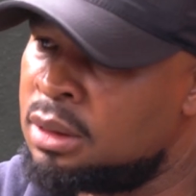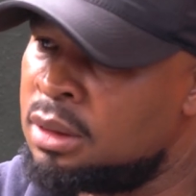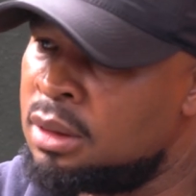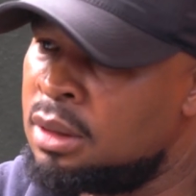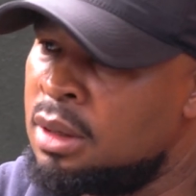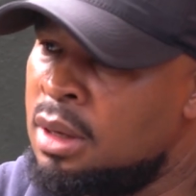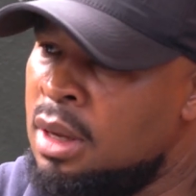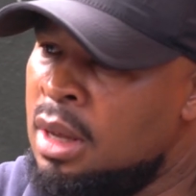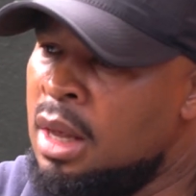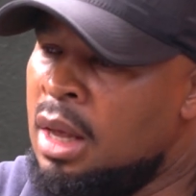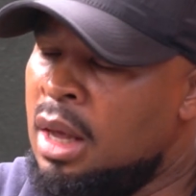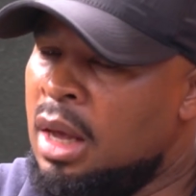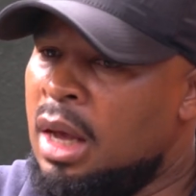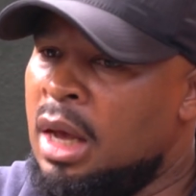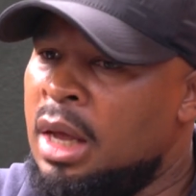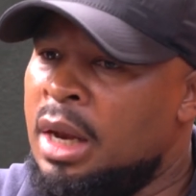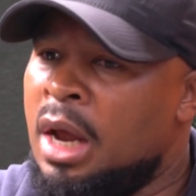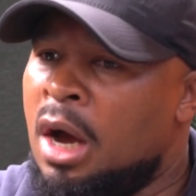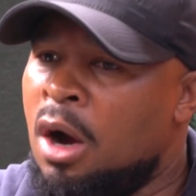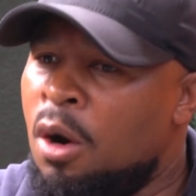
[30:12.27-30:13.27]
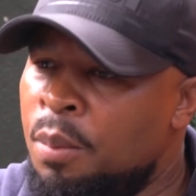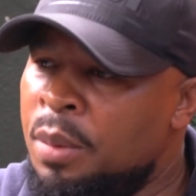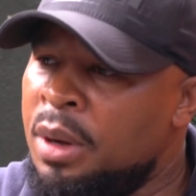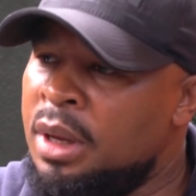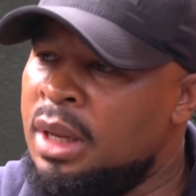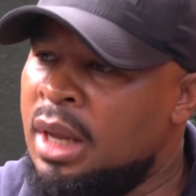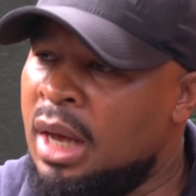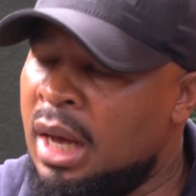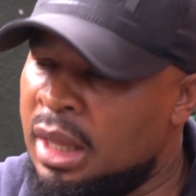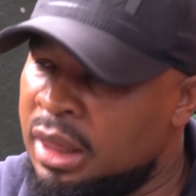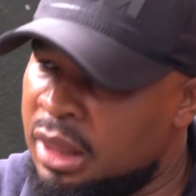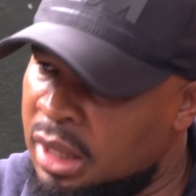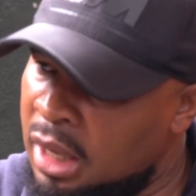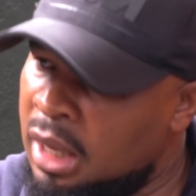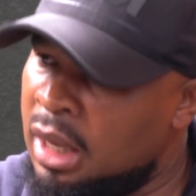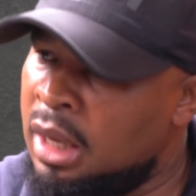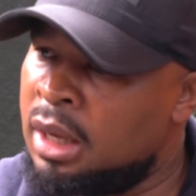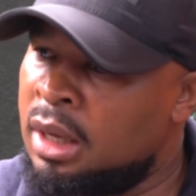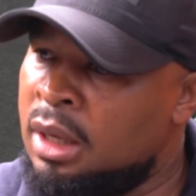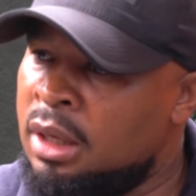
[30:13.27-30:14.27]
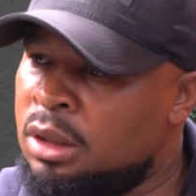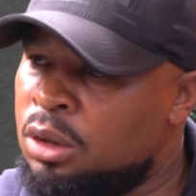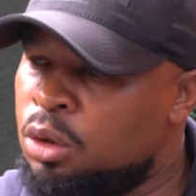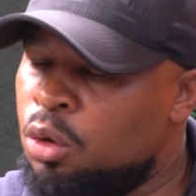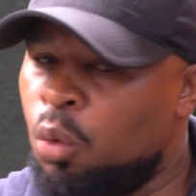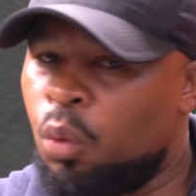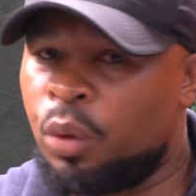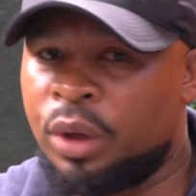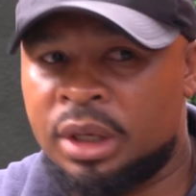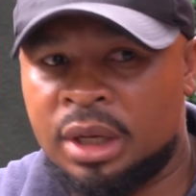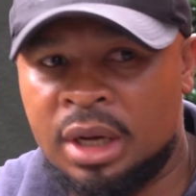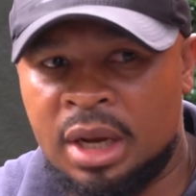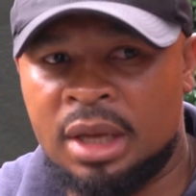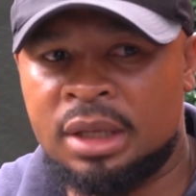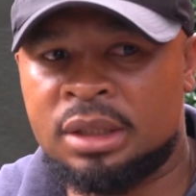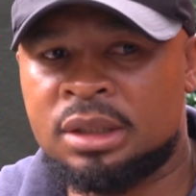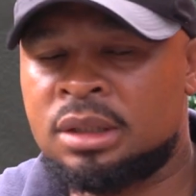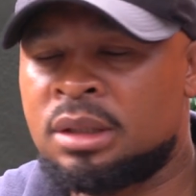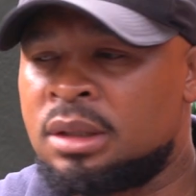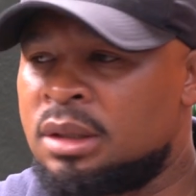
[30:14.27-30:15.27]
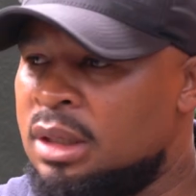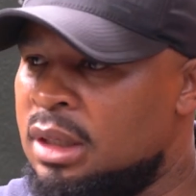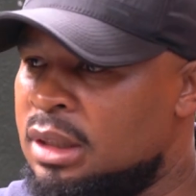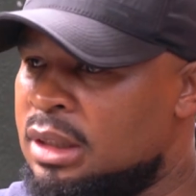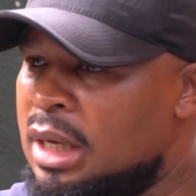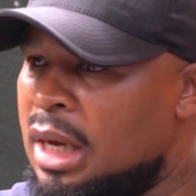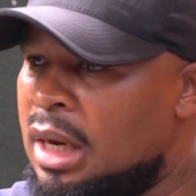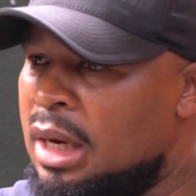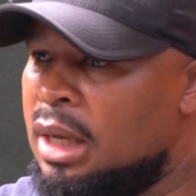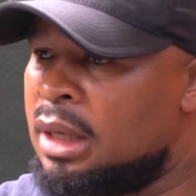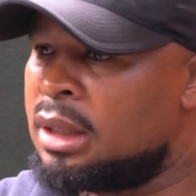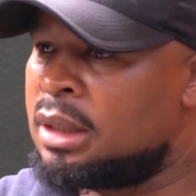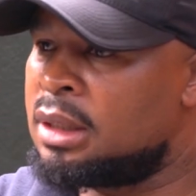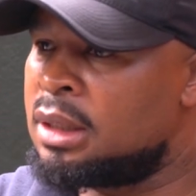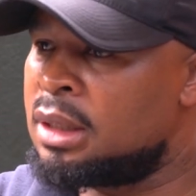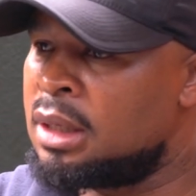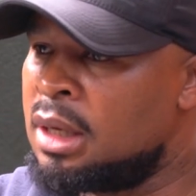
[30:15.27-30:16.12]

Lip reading: and how many are there to witness the talent